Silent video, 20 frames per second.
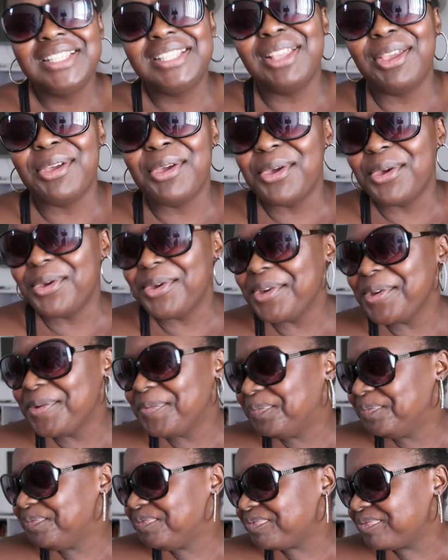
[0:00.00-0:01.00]
so
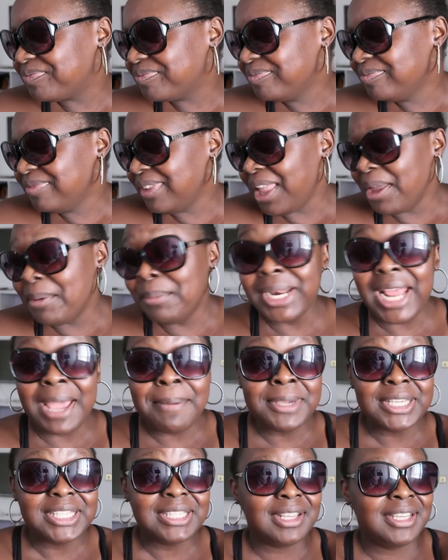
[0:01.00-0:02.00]
but
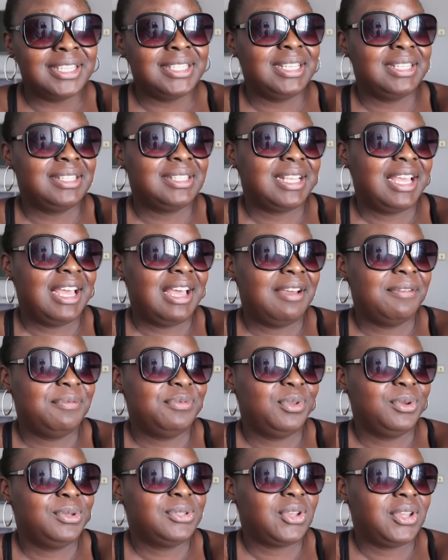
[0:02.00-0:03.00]
I'm excited to
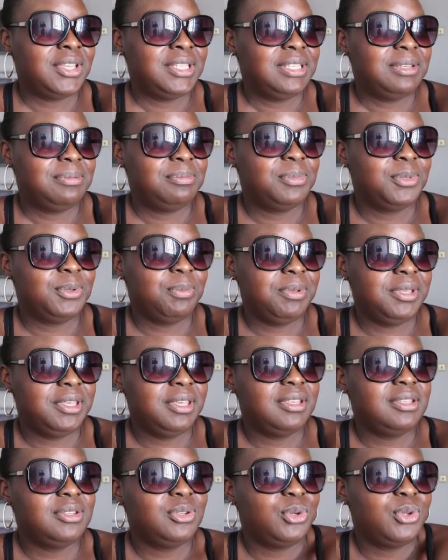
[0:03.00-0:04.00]
have those items
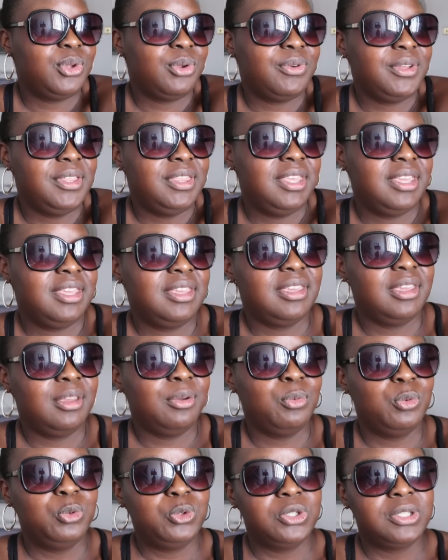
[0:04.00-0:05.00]
because you know I think
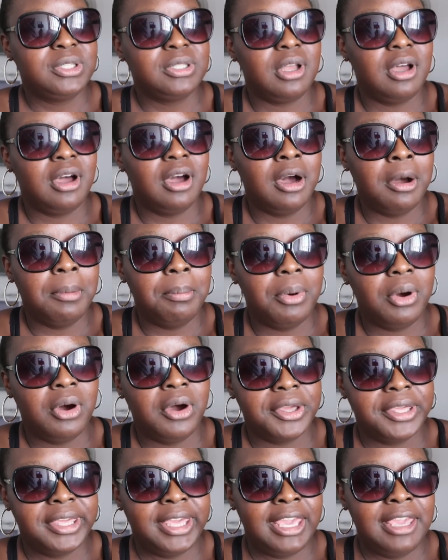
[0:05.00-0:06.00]
it will just up
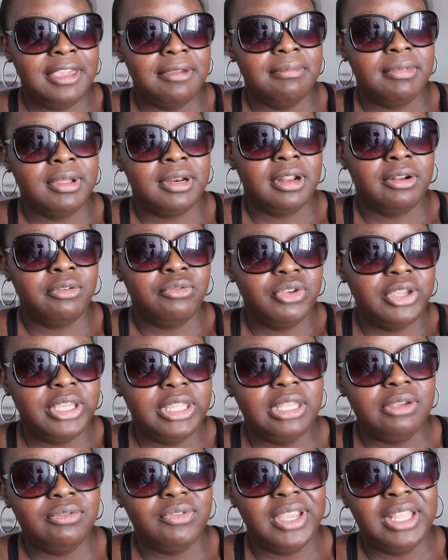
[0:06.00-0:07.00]
our game and I
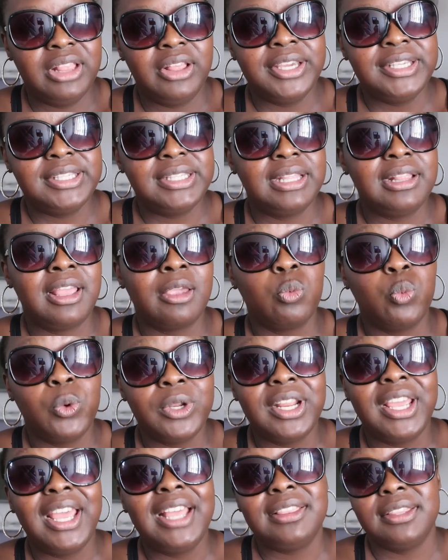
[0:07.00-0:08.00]
really realized that like
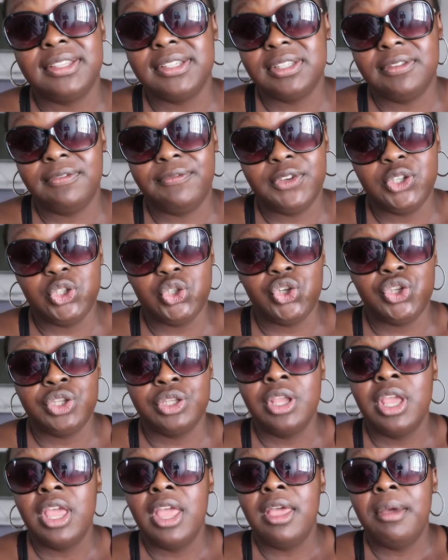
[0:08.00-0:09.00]
when I had this
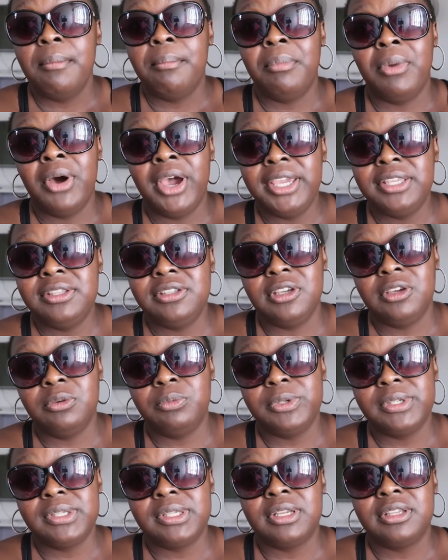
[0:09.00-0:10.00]
division my idea
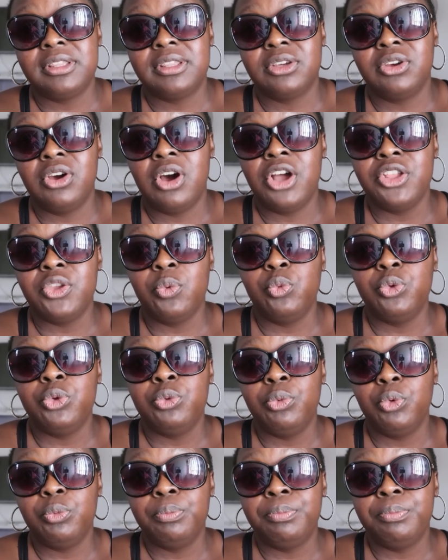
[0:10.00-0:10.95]
was that the garden would